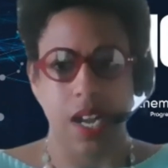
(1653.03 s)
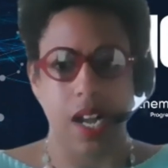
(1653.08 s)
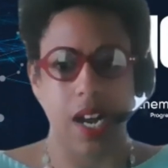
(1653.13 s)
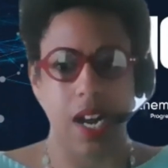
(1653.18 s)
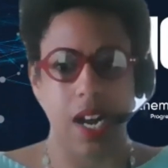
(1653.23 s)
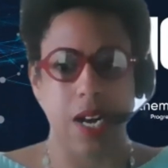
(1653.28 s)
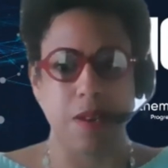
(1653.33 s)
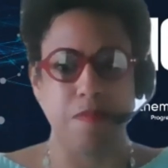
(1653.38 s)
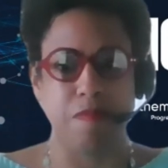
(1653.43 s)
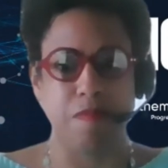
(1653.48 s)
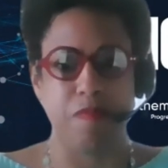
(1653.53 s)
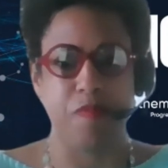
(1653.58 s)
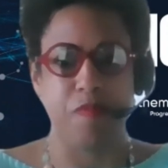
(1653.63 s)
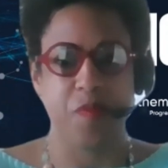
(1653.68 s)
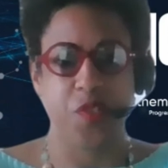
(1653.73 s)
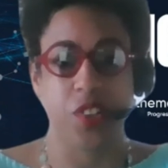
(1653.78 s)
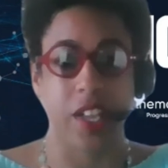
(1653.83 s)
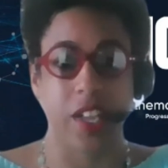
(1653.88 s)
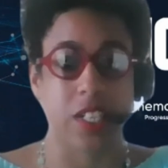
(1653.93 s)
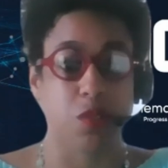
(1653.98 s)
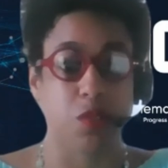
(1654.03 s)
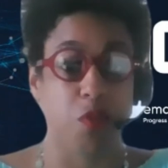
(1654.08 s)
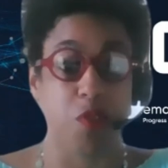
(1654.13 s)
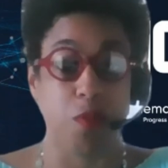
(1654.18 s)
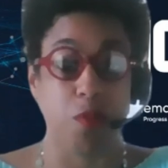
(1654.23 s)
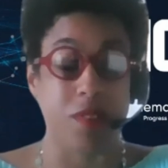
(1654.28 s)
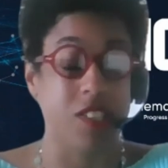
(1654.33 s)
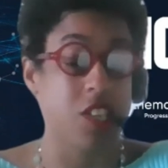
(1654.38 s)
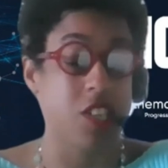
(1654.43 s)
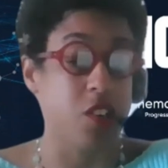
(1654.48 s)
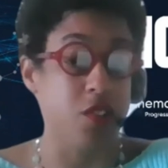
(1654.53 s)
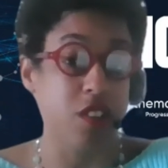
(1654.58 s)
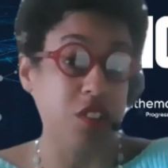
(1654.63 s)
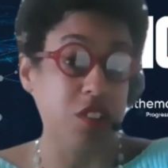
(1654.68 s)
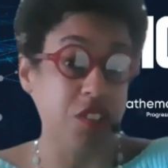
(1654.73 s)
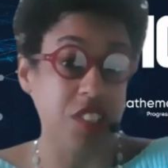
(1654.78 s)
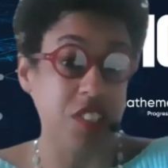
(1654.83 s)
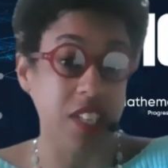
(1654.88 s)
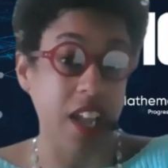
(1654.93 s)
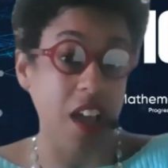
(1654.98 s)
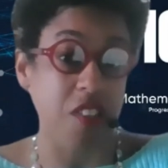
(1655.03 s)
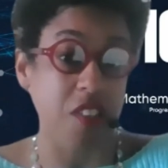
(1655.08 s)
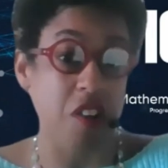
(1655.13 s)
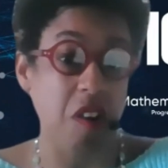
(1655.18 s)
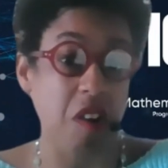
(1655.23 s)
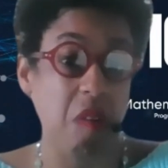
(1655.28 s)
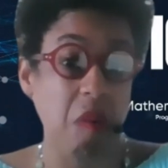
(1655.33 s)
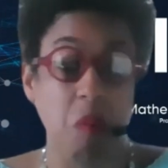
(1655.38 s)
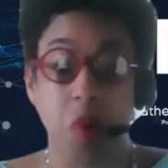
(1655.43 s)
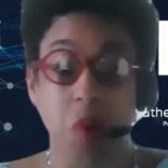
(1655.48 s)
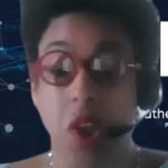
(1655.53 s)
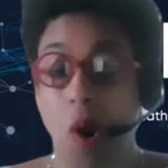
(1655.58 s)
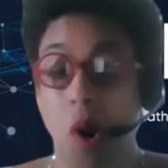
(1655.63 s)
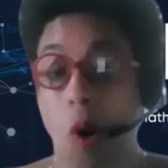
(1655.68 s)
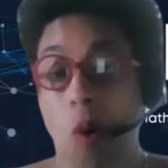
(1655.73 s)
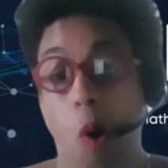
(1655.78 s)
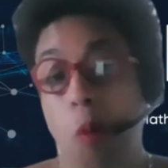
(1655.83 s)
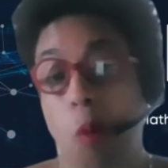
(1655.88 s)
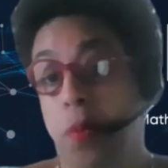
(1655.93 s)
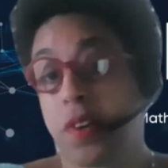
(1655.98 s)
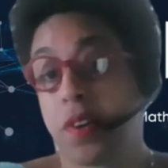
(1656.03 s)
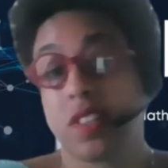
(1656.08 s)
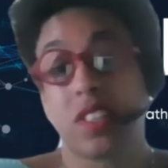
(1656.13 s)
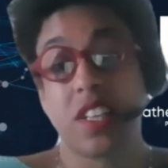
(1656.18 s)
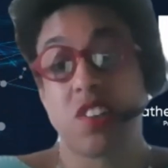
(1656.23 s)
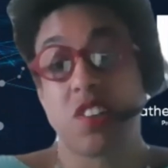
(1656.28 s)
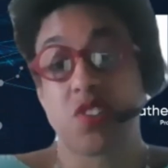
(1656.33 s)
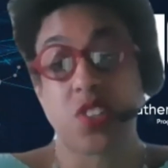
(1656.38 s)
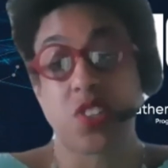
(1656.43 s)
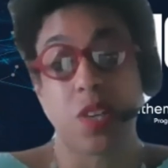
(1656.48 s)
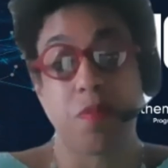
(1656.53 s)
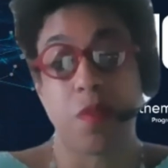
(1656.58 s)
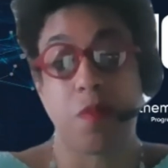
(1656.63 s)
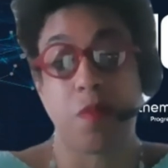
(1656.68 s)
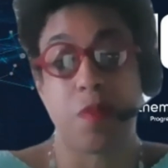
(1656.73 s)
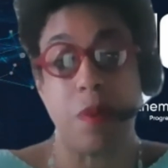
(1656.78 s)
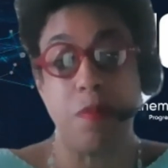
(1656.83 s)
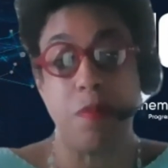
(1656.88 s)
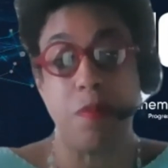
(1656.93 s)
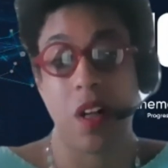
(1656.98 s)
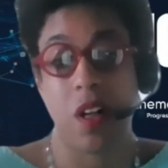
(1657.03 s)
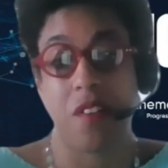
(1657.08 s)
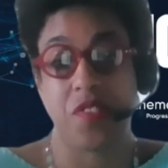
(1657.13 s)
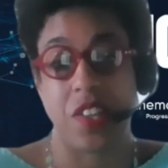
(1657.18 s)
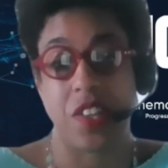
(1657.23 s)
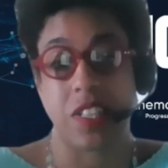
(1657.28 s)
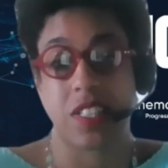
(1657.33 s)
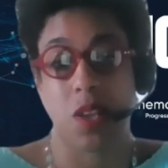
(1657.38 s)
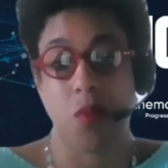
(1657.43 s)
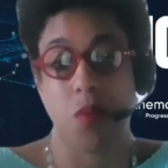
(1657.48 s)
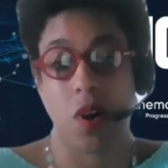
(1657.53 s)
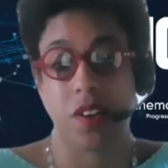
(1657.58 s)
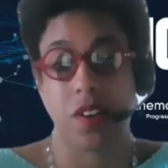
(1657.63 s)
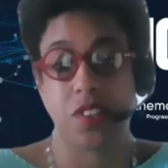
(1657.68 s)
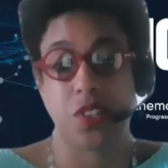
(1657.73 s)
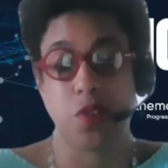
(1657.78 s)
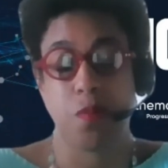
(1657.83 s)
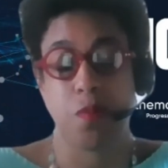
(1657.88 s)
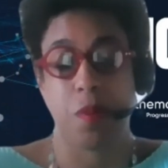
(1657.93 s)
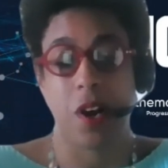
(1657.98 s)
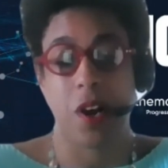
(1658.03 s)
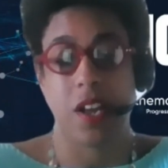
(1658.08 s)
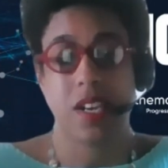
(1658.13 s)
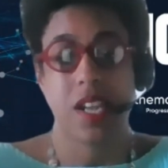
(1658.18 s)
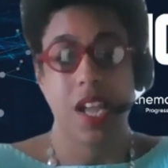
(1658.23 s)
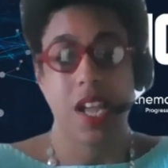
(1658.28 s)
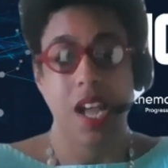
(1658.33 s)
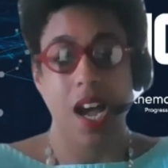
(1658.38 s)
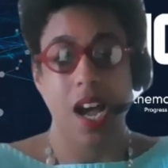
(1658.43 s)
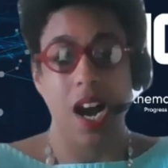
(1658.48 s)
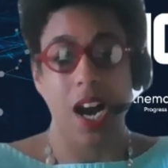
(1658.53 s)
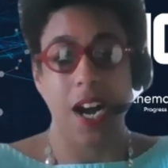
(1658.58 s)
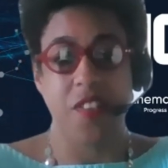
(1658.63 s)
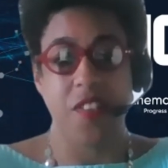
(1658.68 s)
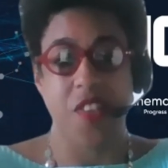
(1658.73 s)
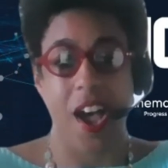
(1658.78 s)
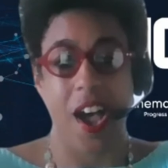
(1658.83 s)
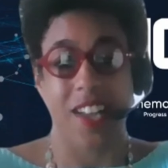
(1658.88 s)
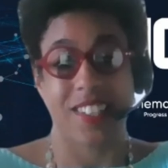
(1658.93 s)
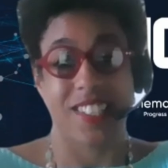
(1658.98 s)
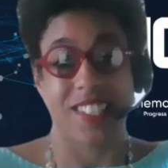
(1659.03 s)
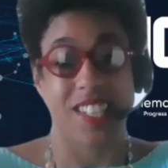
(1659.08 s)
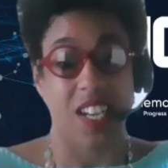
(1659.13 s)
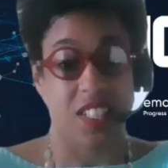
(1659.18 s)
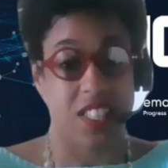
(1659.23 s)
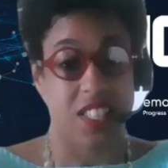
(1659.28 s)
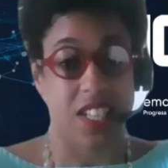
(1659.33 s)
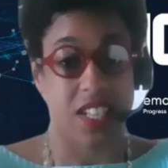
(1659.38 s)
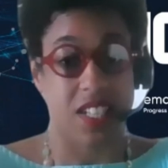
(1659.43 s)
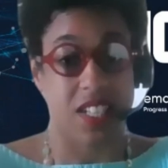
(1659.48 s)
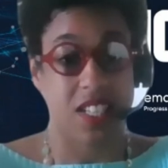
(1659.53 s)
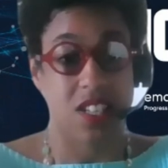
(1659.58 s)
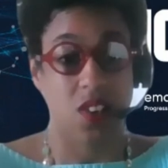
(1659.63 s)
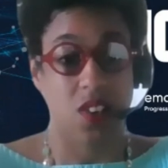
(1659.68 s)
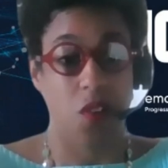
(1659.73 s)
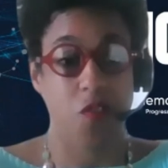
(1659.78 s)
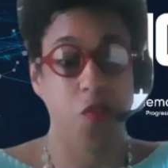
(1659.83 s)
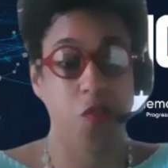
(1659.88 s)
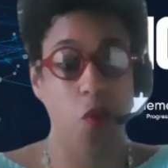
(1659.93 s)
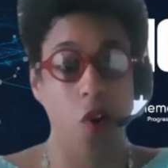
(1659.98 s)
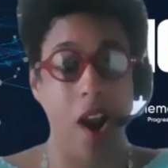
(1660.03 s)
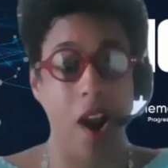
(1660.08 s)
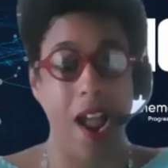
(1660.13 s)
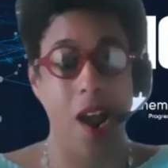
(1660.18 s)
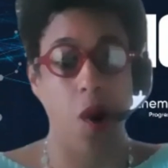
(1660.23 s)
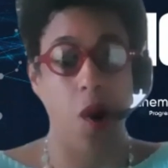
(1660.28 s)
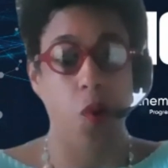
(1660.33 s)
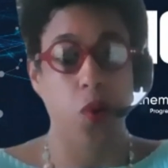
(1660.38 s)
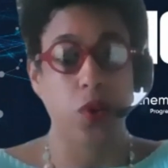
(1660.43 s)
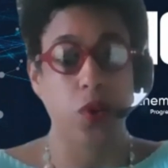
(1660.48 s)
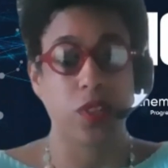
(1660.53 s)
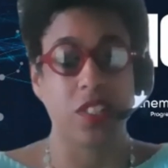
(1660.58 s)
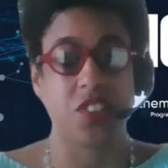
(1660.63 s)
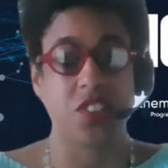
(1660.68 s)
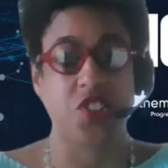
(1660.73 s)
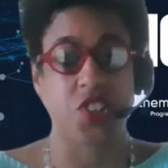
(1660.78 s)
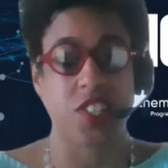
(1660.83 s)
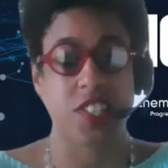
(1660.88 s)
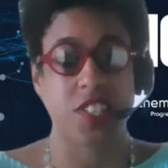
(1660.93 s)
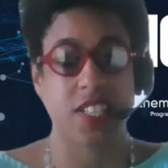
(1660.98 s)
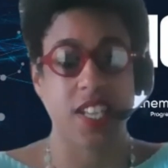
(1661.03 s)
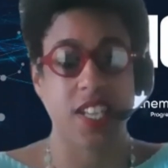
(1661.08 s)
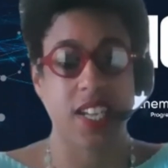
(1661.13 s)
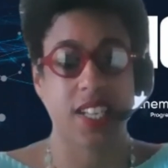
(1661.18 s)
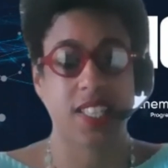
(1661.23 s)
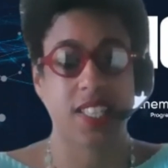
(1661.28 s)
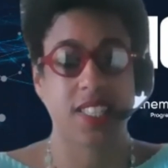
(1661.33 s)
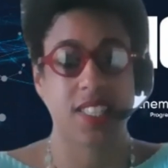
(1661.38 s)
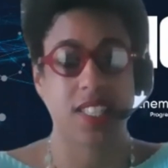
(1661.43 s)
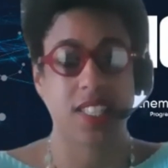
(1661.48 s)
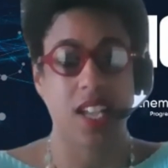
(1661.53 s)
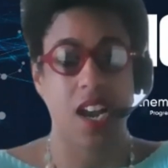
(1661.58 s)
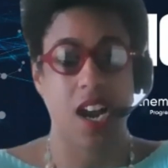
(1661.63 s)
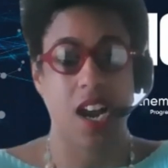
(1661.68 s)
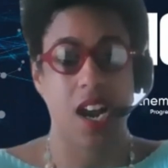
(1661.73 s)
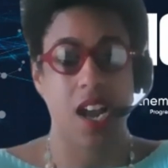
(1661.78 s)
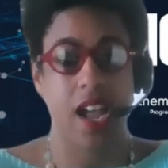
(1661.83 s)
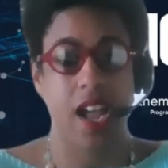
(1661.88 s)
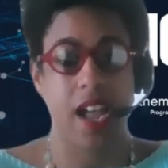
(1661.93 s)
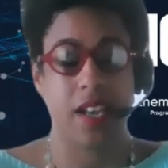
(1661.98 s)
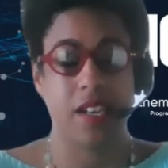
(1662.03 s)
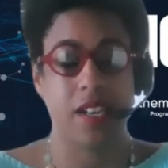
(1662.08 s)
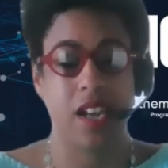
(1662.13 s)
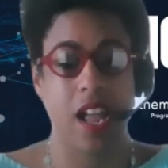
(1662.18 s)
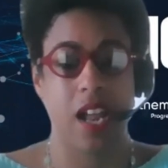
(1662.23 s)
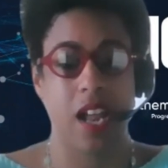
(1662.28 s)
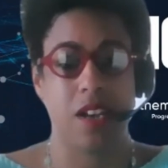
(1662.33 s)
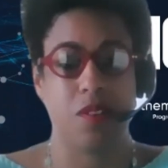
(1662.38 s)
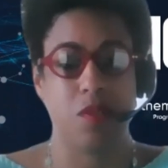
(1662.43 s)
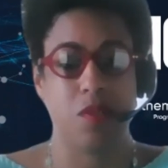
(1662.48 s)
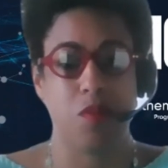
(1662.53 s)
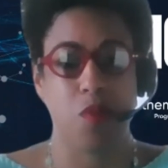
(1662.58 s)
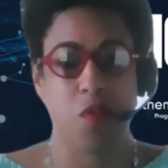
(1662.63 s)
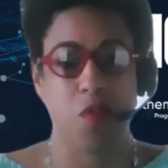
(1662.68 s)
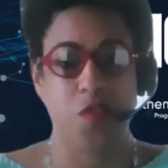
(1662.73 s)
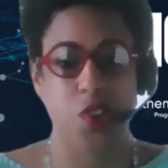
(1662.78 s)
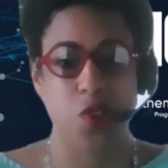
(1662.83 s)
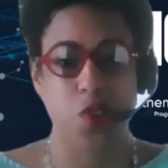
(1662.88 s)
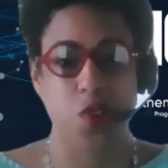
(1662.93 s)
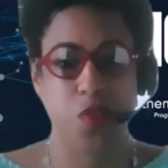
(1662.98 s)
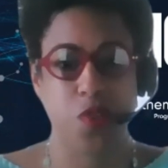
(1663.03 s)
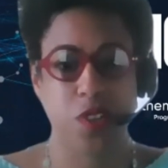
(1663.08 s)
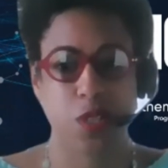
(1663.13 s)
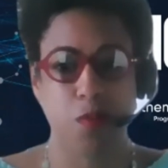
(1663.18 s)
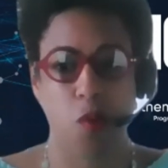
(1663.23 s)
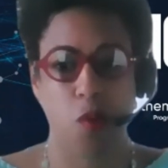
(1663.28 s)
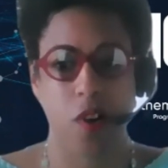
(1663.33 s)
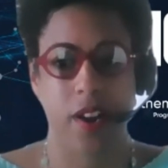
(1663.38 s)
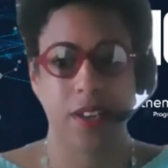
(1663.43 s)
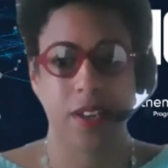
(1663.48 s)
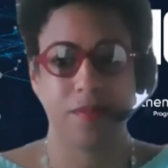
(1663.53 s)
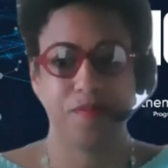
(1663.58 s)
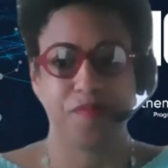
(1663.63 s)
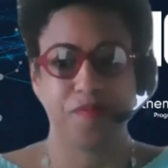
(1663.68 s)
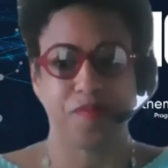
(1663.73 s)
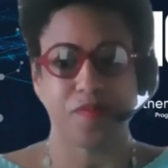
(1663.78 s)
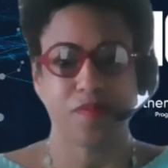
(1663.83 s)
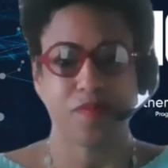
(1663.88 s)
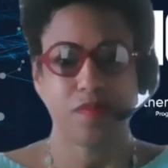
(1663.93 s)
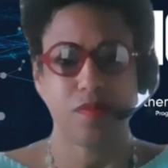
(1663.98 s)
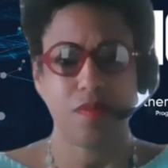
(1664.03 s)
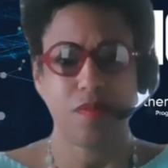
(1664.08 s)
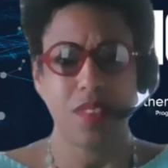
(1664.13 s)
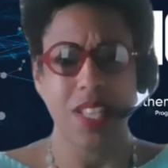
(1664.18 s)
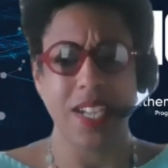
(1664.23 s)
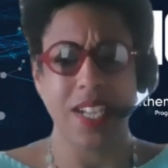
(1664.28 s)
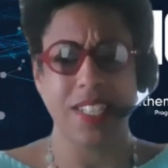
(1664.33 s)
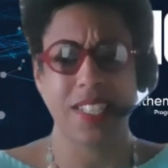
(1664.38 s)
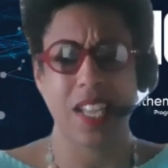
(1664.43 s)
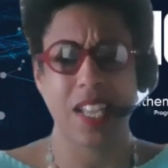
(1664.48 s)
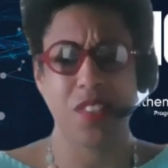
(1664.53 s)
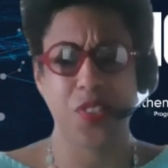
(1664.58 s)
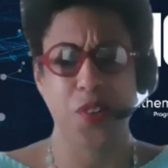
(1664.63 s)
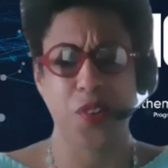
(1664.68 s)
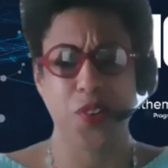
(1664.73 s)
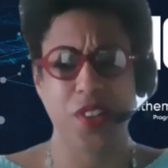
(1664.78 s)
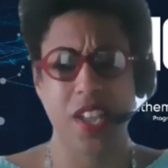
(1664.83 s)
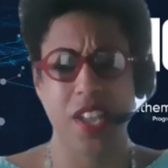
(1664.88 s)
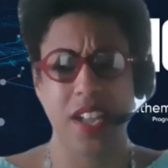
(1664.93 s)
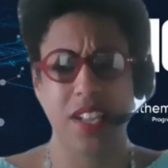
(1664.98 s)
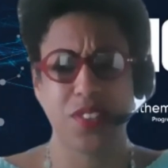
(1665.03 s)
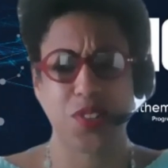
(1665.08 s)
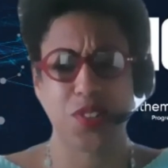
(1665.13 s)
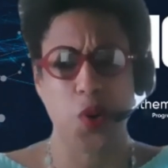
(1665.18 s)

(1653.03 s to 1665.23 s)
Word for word: Um, if you'd like to review materials together, we are open to leadership if people have things they want to do, but uh, that does it for our logistics uh, and, and review this morning at 1038.